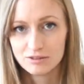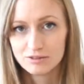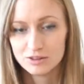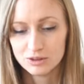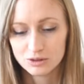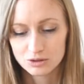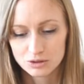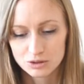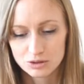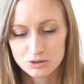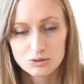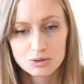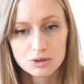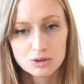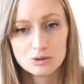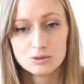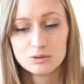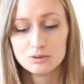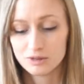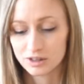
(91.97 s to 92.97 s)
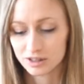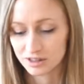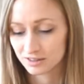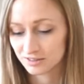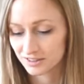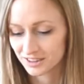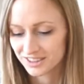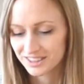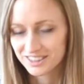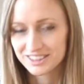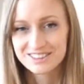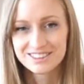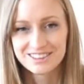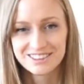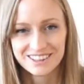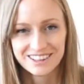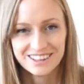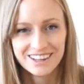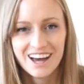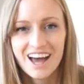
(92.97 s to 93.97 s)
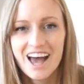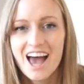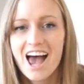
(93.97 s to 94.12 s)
filter through very, very easily.